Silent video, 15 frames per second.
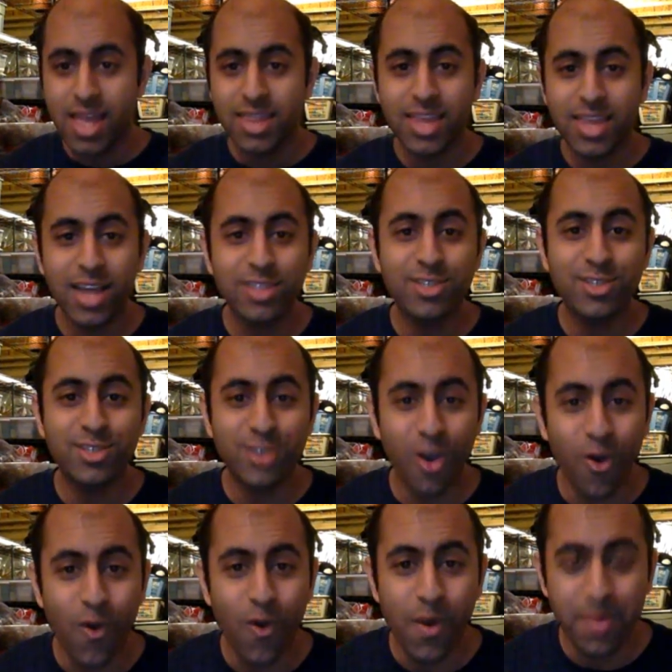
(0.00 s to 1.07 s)
that's
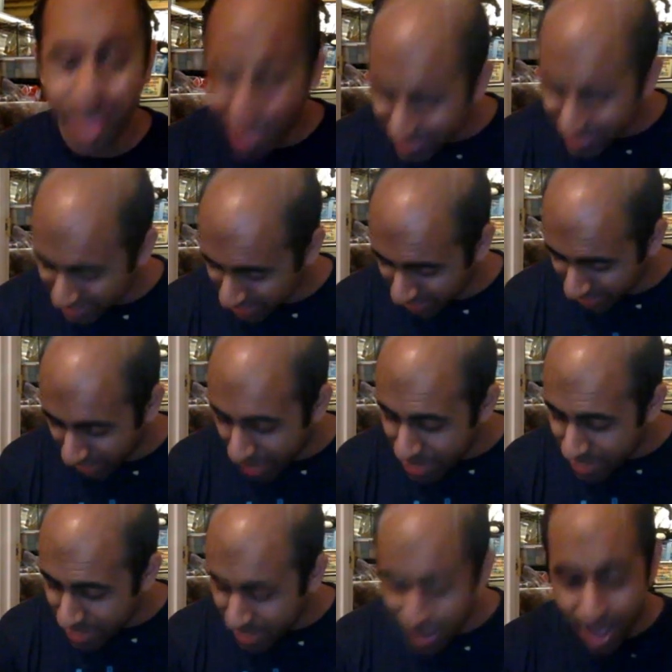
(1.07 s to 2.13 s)
so amazing.
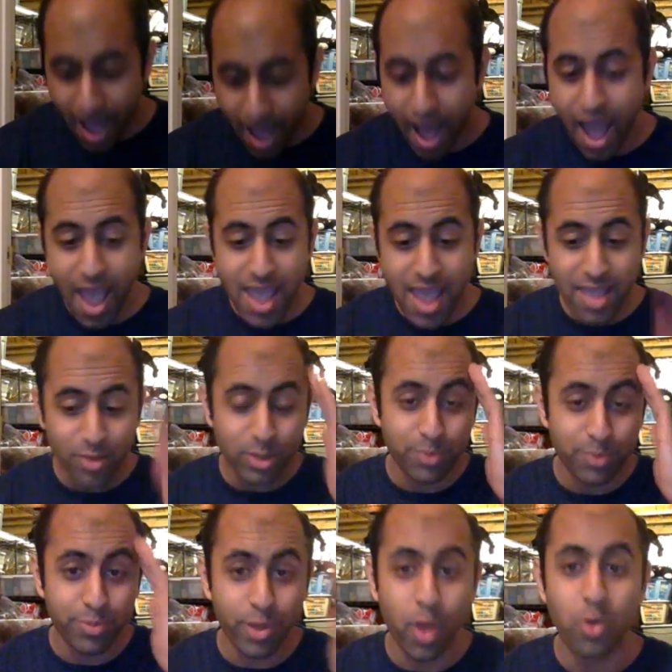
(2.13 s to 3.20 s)
I I was
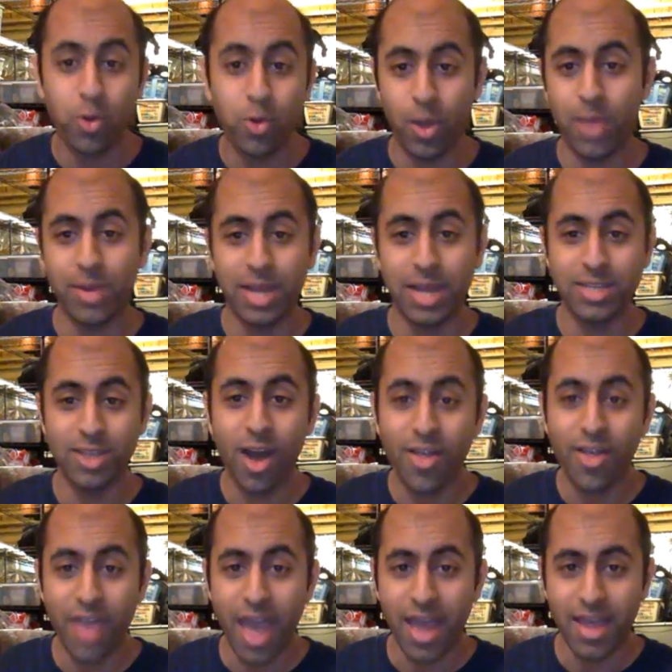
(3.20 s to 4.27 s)
blown away when I
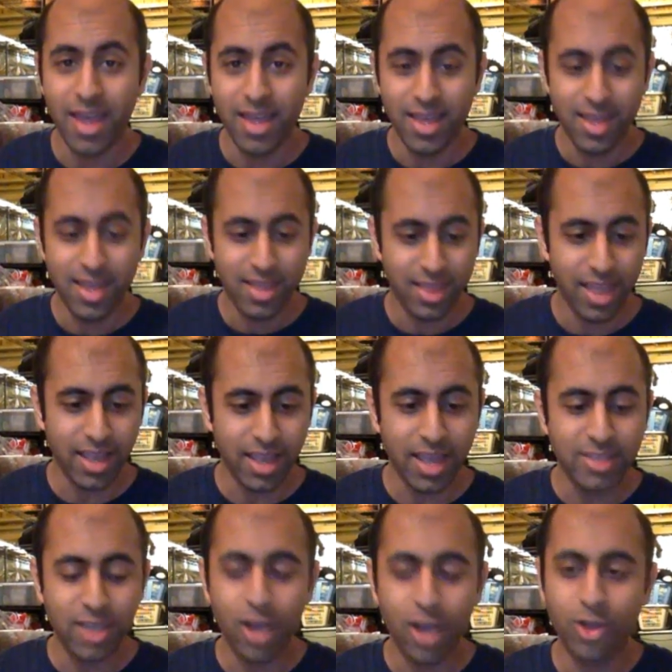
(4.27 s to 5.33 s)
saw that. Like I
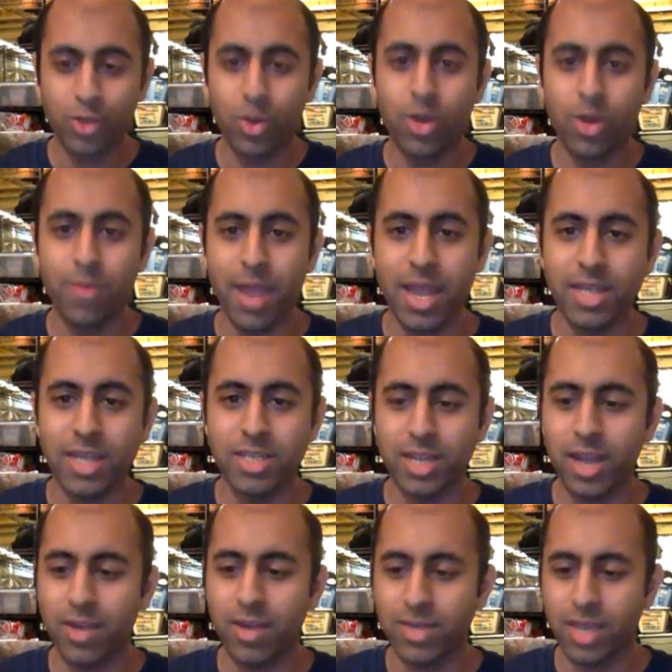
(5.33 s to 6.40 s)
saw her Twitter page
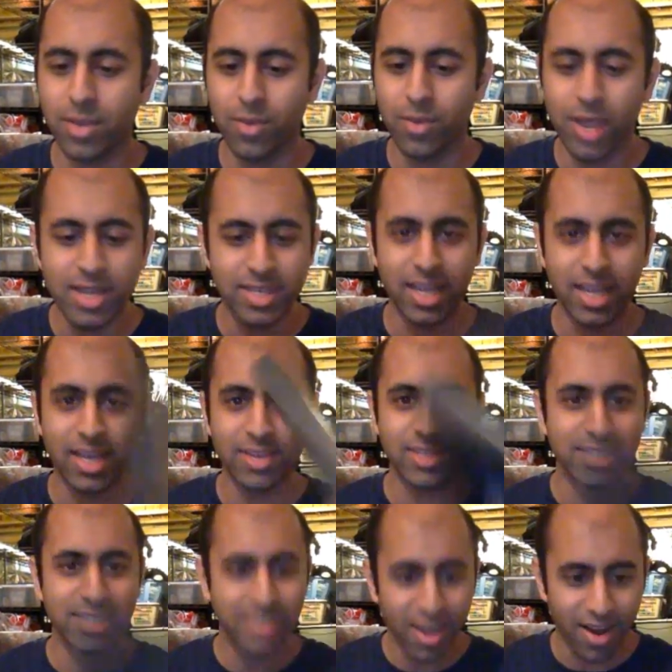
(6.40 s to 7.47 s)
and I was like, wait a second. I was
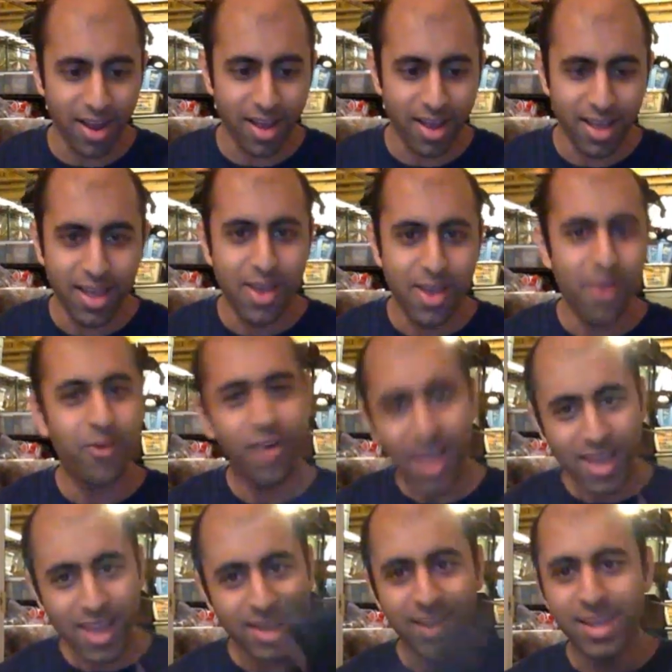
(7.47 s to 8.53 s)
like, Sarah,
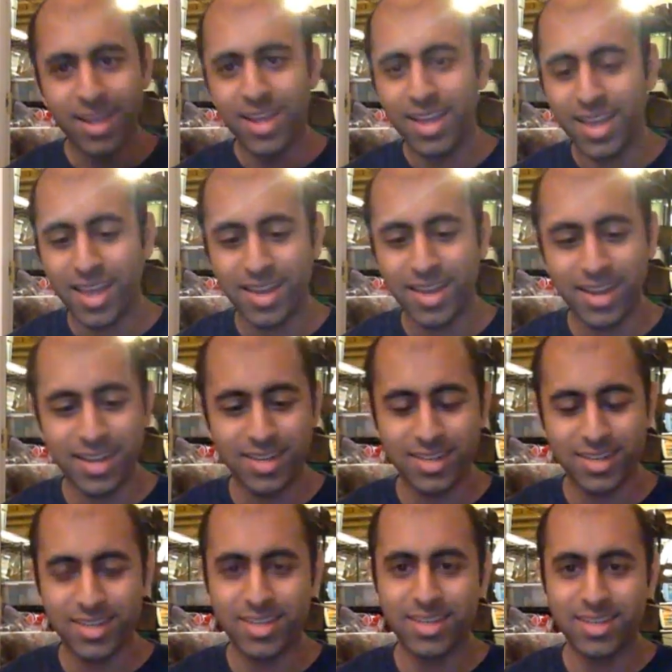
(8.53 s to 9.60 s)
what? and
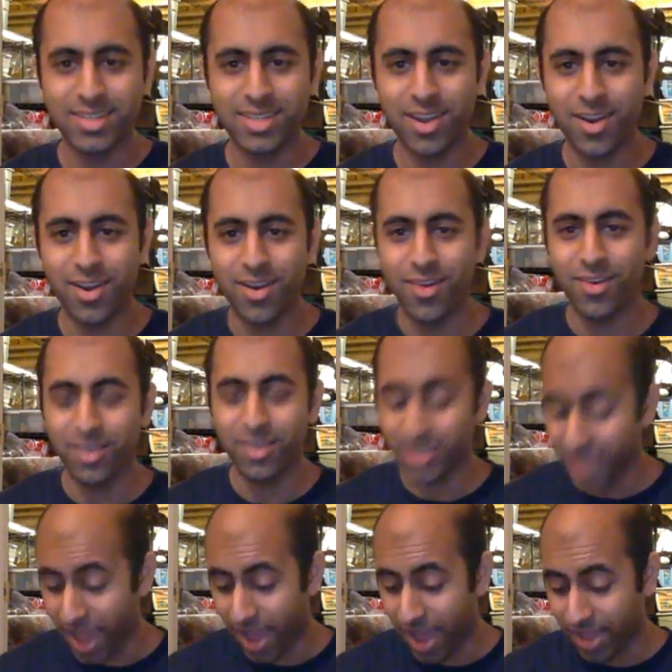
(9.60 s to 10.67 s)
and so
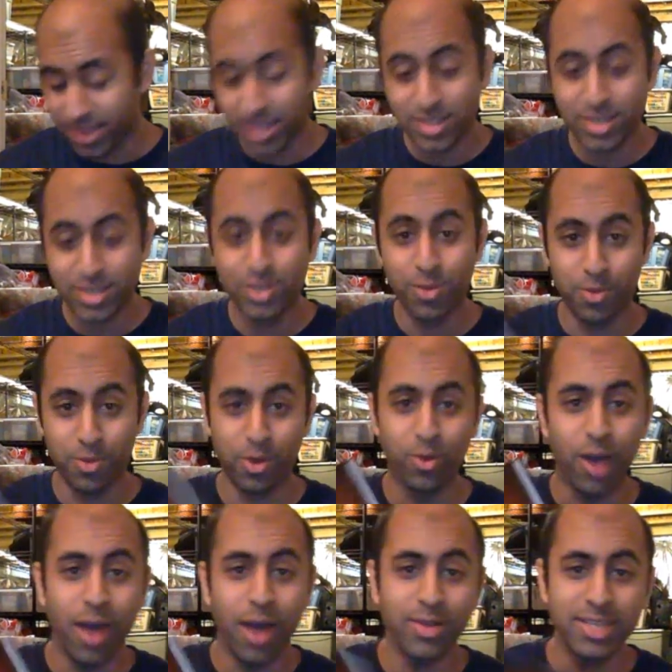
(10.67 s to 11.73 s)
yeah, that's super
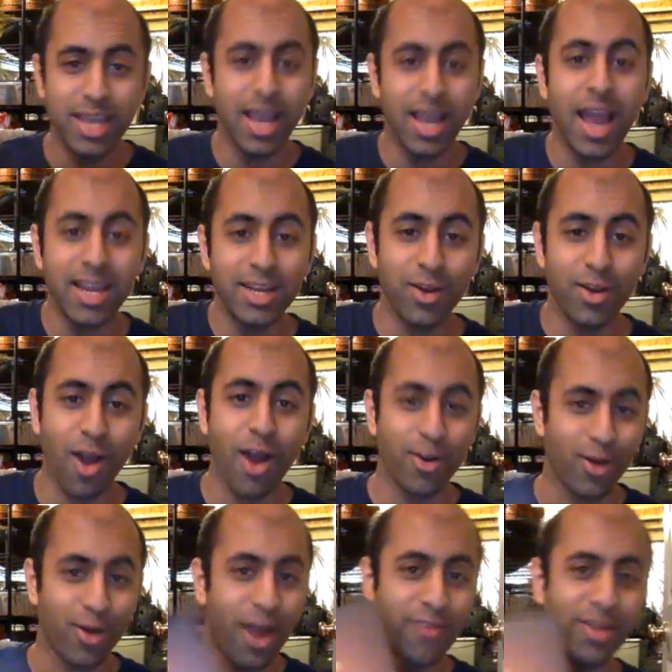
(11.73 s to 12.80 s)
cool. I was like, I need her
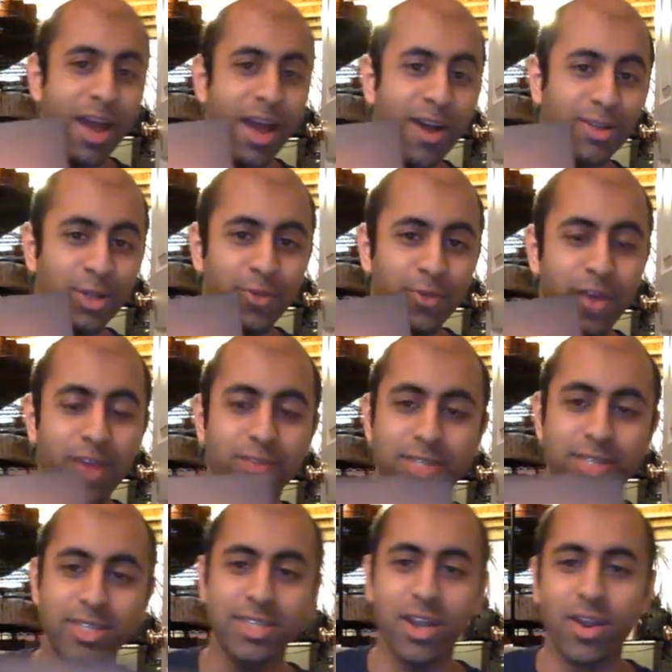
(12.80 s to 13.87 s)
autograph now. So if I ever
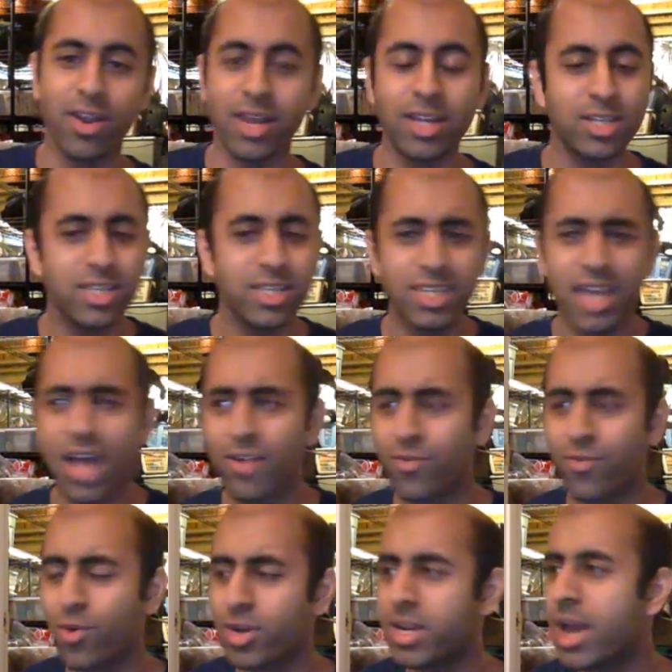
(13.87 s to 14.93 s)
see Sarah again, she's in
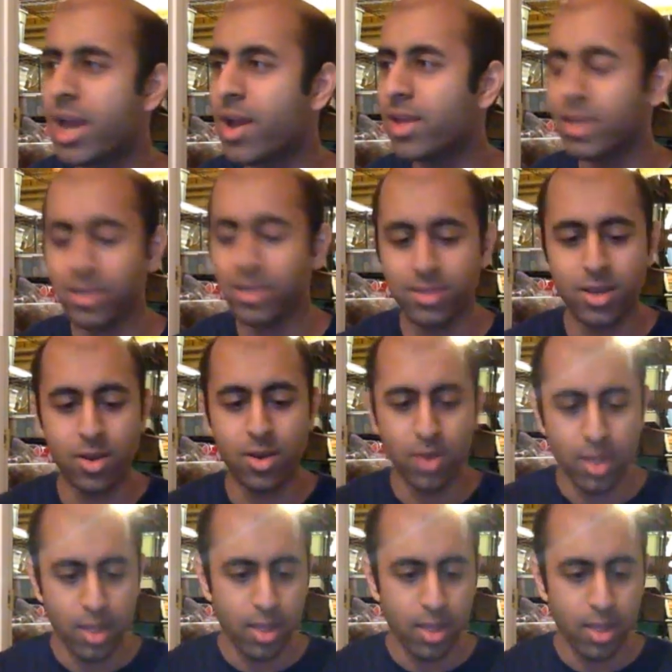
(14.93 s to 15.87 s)
California now, I think. So